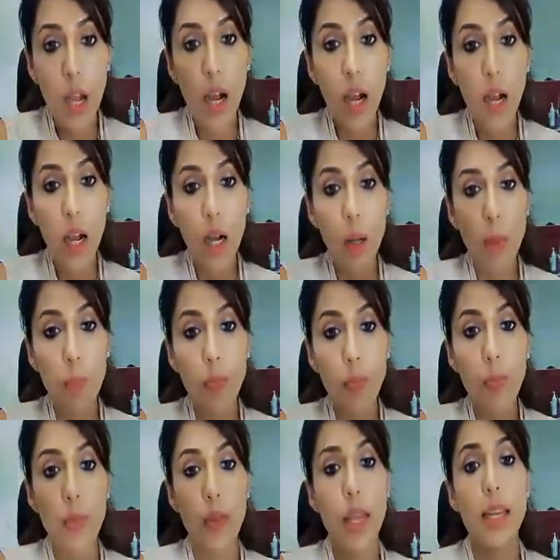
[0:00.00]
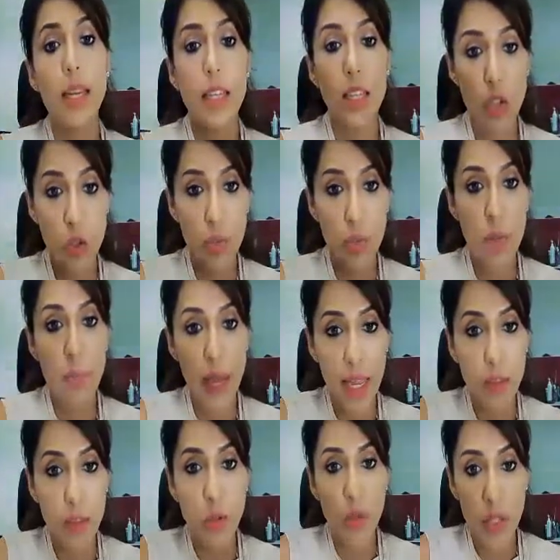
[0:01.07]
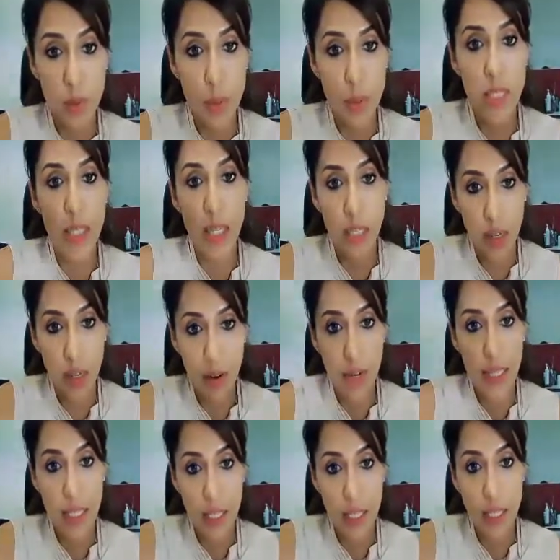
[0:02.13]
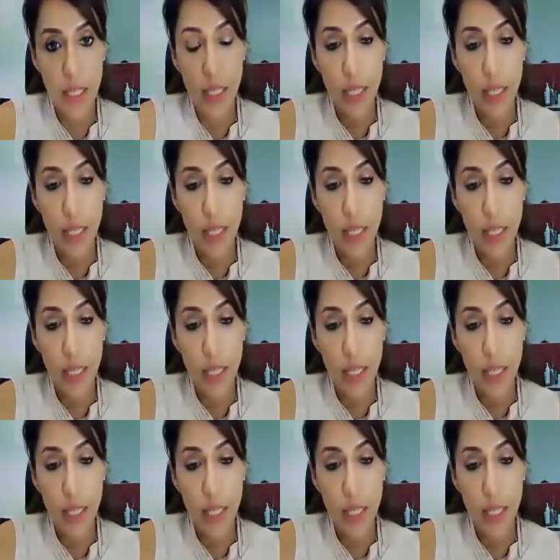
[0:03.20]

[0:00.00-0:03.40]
that needs to be paid to this particular director.